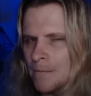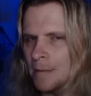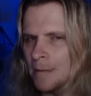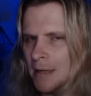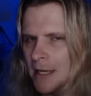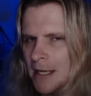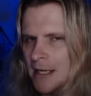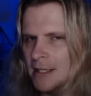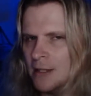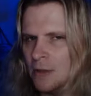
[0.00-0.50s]
I
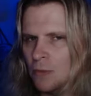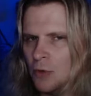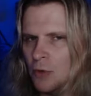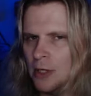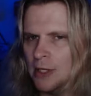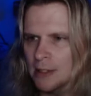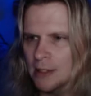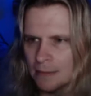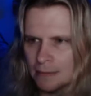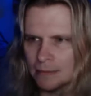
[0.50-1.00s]
mean, he's the
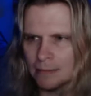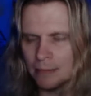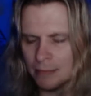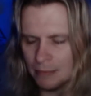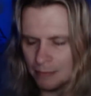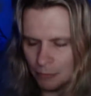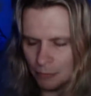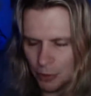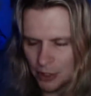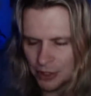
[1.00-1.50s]
one
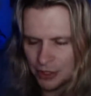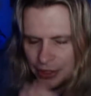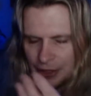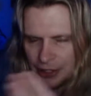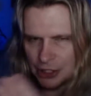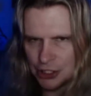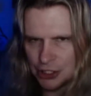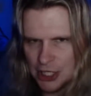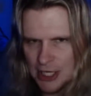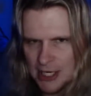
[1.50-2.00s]
with
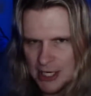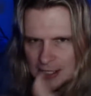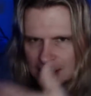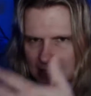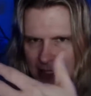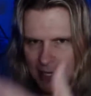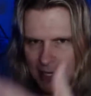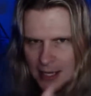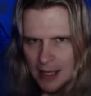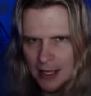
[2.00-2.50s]
the
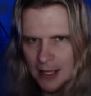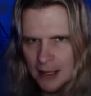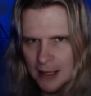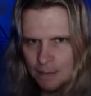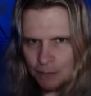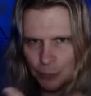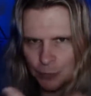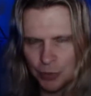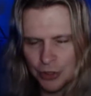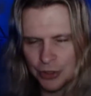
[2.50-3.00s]
sheet,
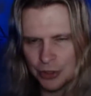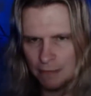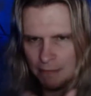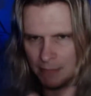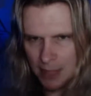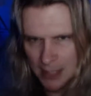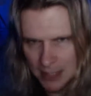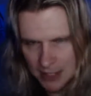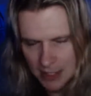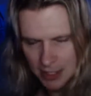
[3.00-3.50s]
with the
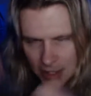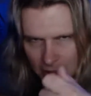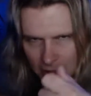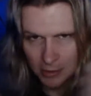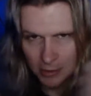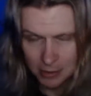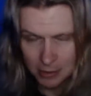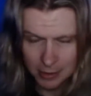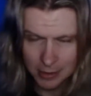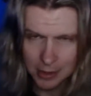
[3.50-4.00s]

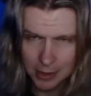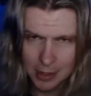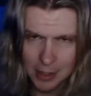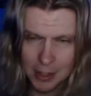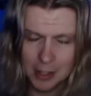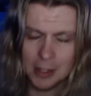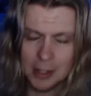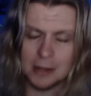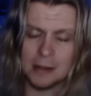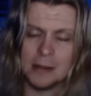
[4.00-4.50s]
menu
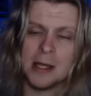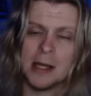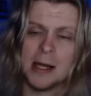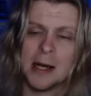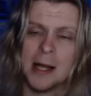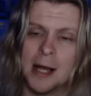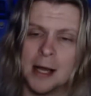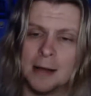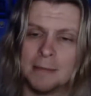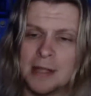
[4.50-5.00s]

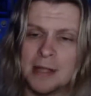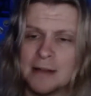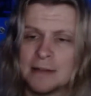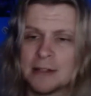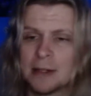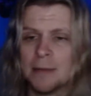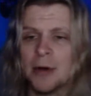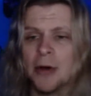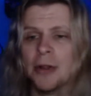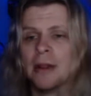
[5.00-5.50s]
that
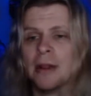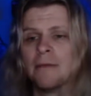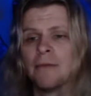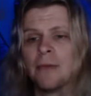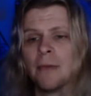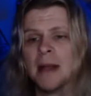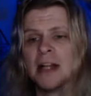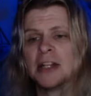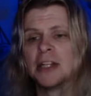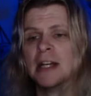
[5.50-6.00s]
gives him all the
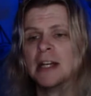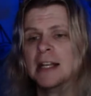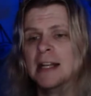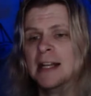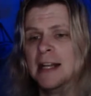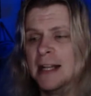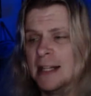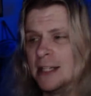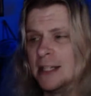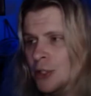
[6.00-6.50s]
information he
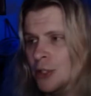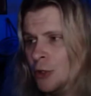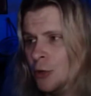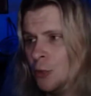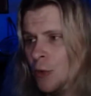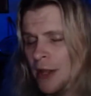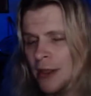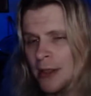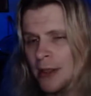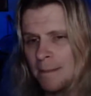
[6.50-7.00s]
needs to
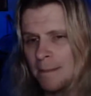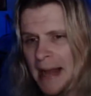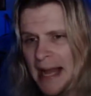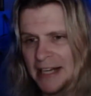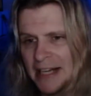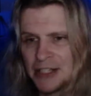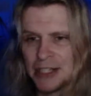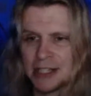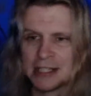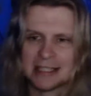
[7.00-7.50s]
win the
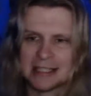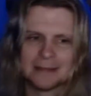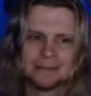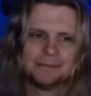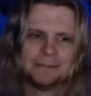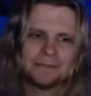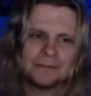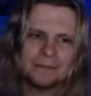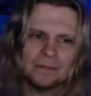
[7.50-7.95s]
matches.